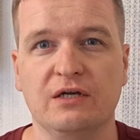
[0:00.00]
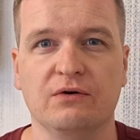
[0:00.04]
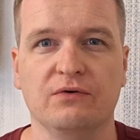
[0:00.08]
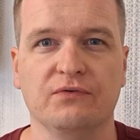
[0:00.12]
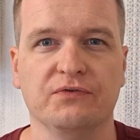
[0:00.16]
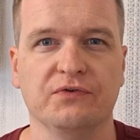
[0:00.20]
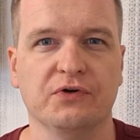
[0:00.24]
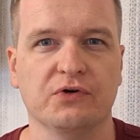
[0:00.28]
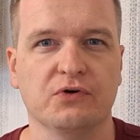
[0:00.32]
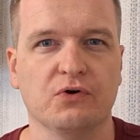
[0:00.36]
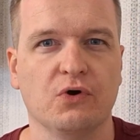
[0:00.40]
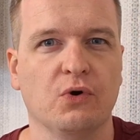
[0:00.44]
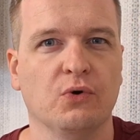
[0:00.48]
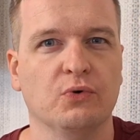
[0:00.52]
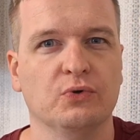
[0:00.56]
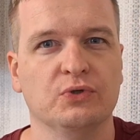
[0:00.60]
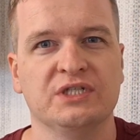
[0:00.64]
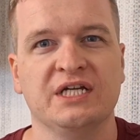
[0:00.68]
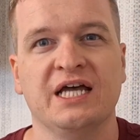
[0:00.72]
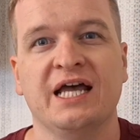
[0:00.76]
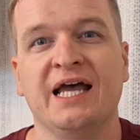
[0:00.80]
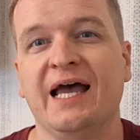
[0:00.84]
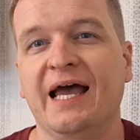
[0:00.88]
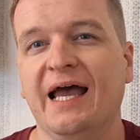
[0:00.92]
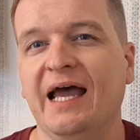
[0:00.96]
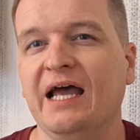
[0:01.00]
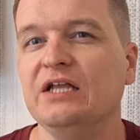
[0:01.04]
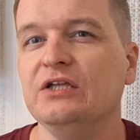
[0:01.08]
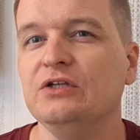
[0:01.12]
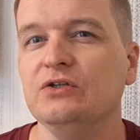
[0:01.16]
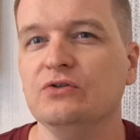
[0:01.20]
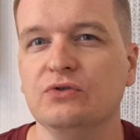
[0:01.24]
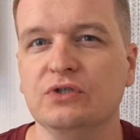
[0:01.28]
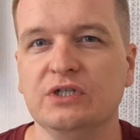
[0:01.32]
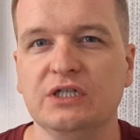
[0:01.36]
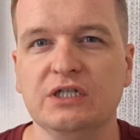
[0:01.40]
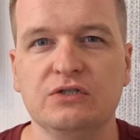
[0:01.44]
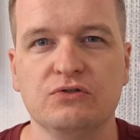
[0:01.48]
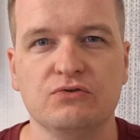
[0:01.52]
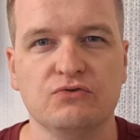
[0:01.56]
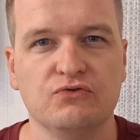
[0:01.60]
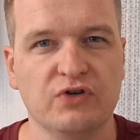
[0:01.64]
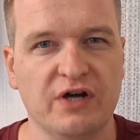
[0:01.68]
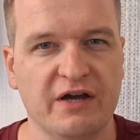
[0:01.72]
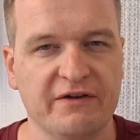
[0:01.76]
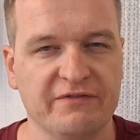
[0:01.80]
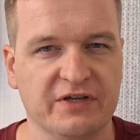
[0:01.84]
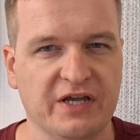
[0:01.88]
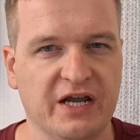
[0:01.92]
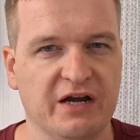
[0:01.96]
on the road and you need to
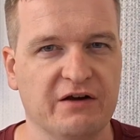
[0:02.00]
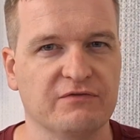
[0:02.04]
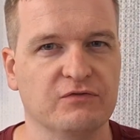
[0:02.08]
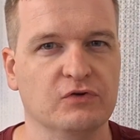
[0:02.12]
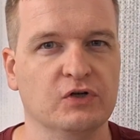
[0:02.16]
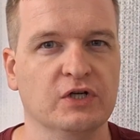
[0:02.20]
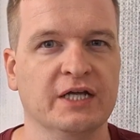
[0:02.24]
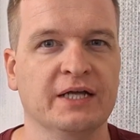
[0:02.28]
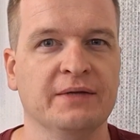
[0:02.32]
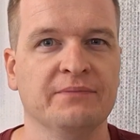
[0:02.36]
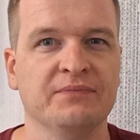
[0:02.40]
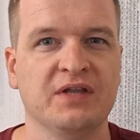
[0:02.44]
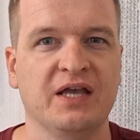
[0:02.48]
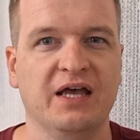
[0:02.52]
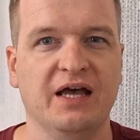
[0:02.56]
drive carefully.